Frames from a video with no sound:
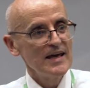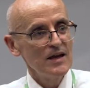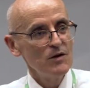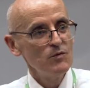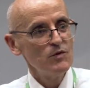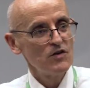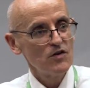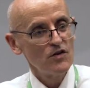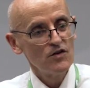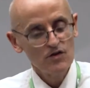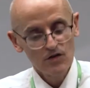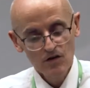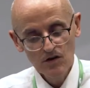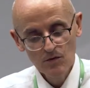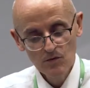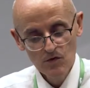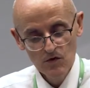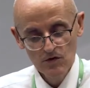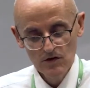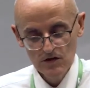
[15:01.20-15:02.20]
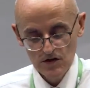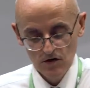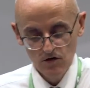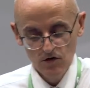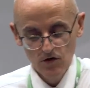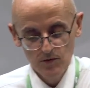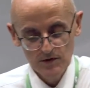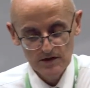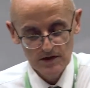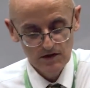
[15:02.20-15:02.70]
in with other community
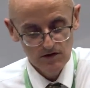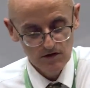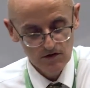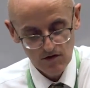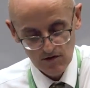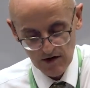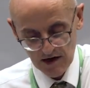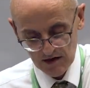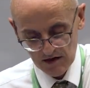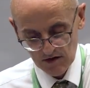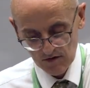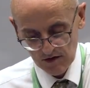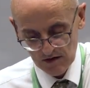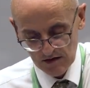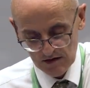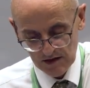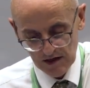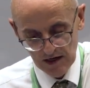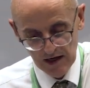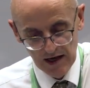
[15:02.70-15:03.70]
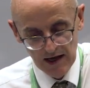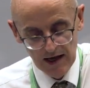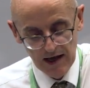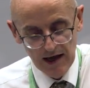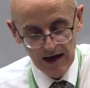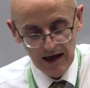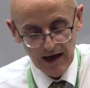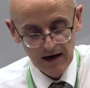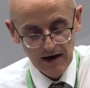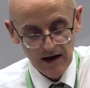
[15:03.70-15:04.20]
groups and other activists.
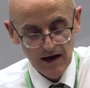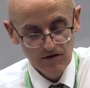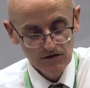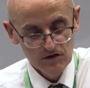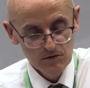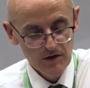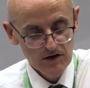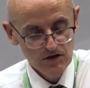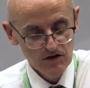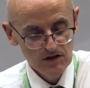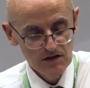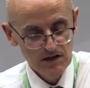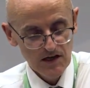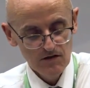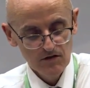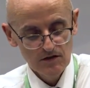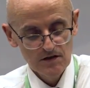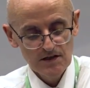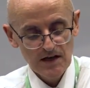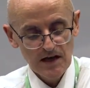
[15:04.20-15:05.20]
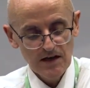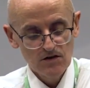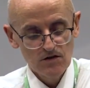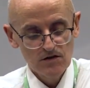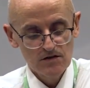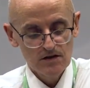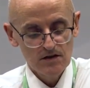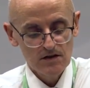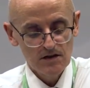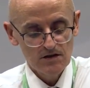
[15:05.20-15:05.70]
And I have to mention David
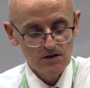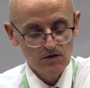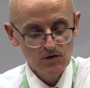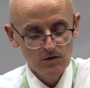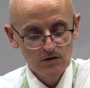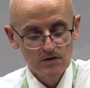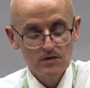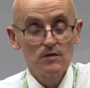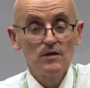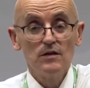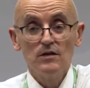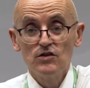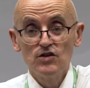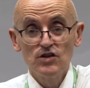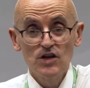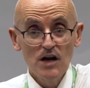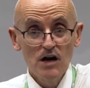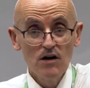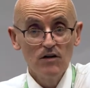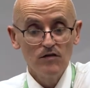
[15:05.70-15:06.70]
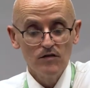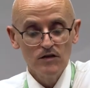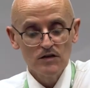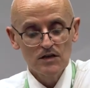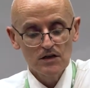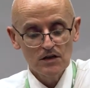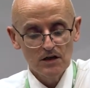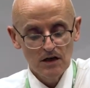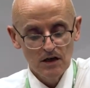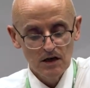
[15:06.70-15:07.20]
Sanders in this, who's the chair of
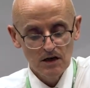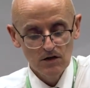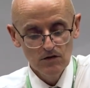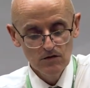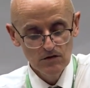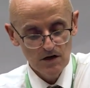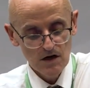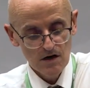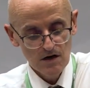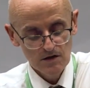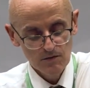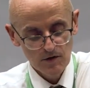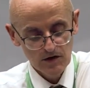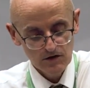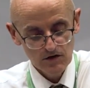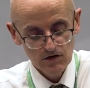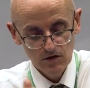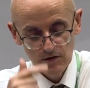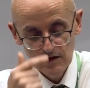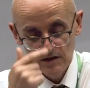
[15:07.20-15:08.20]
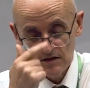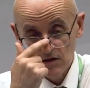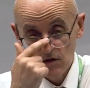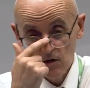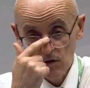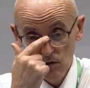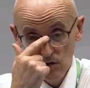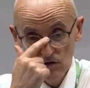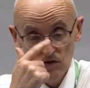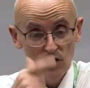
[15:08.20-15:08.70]
it, who died about 2 weeks
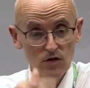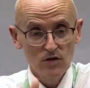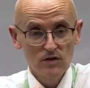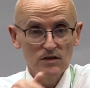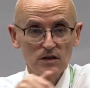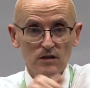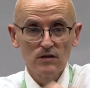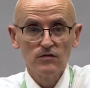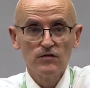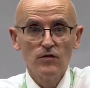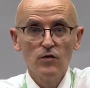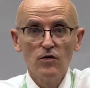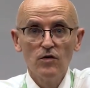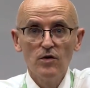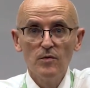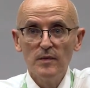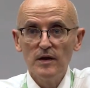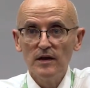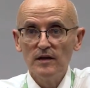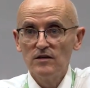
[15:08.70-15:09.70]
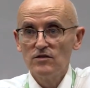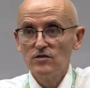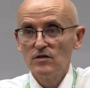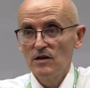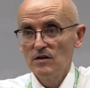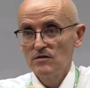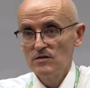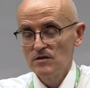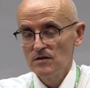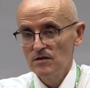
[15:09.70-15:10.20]
ago, who talked at the forum in
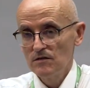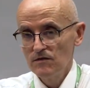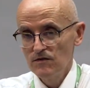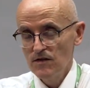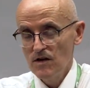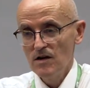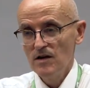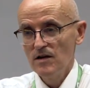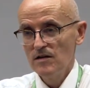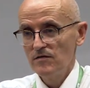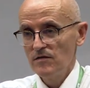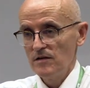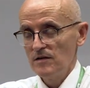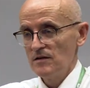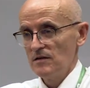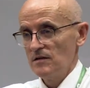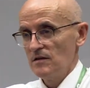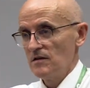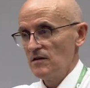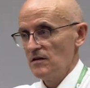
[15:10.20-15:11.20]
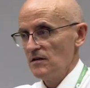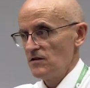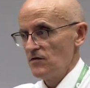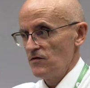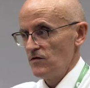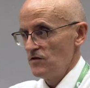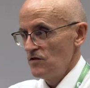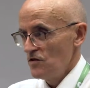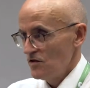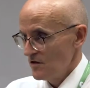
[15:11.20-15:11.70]
2005 and in the College of
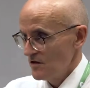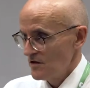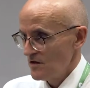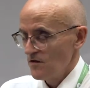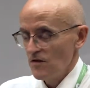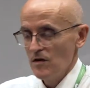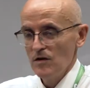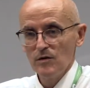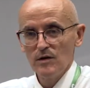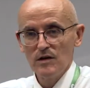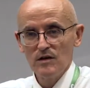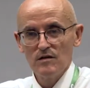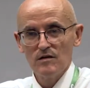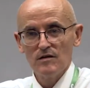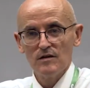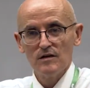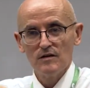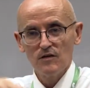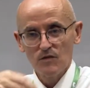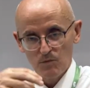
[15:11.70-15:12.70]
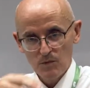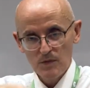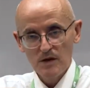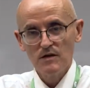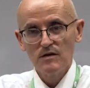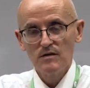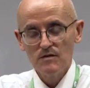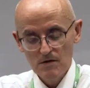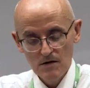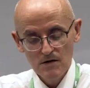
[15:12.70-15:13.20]
Physicians the following year, and has
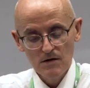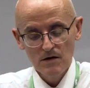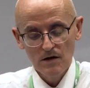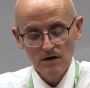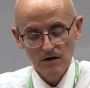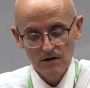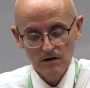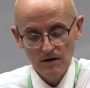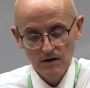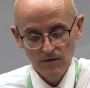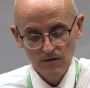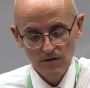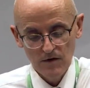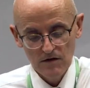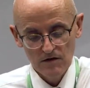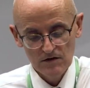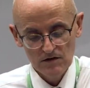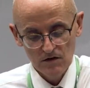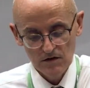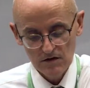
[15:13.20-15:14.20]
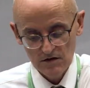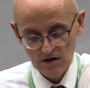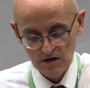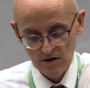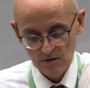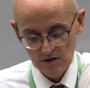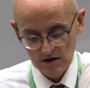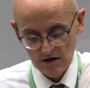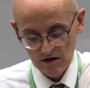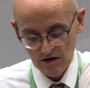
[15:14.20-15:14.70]
been at various other
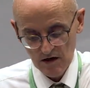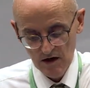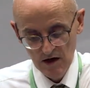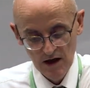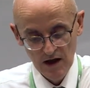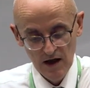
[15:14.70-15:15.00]
times here.